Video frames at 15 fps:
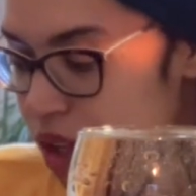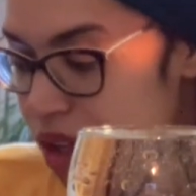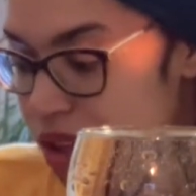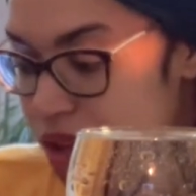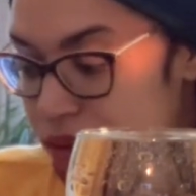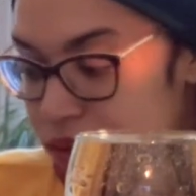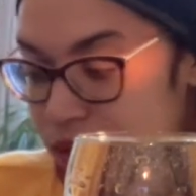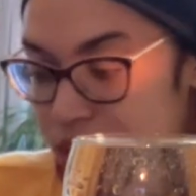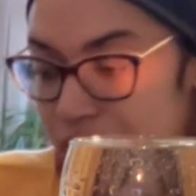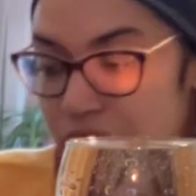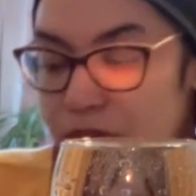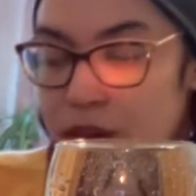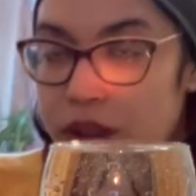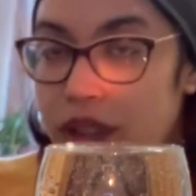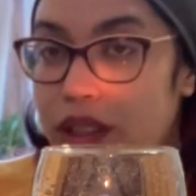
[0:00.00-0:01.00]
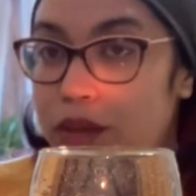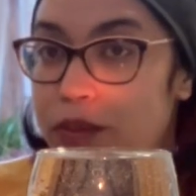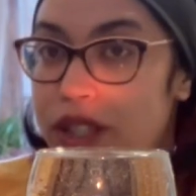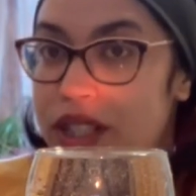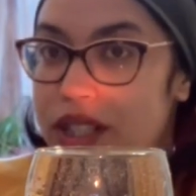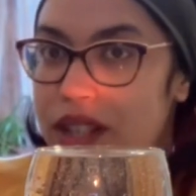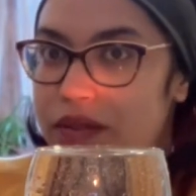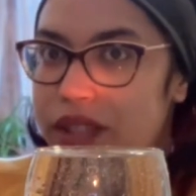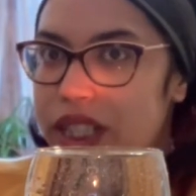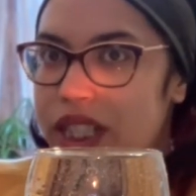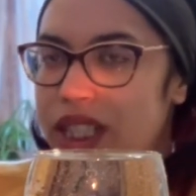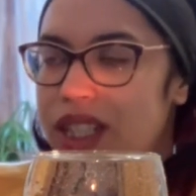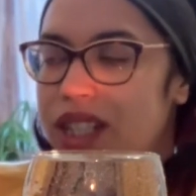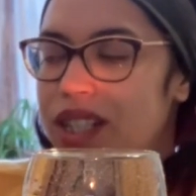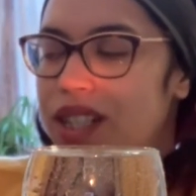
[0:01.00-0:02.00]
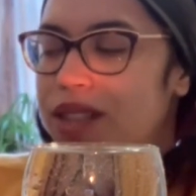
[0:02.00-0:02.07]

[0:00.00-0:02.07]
The flower, number 17.